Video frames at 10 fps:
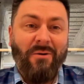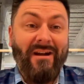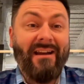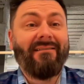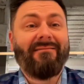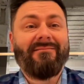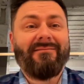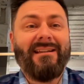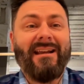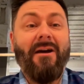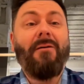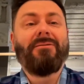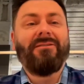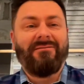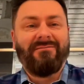but when it can
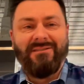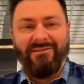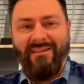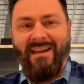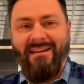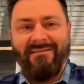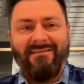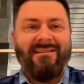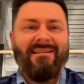help you do that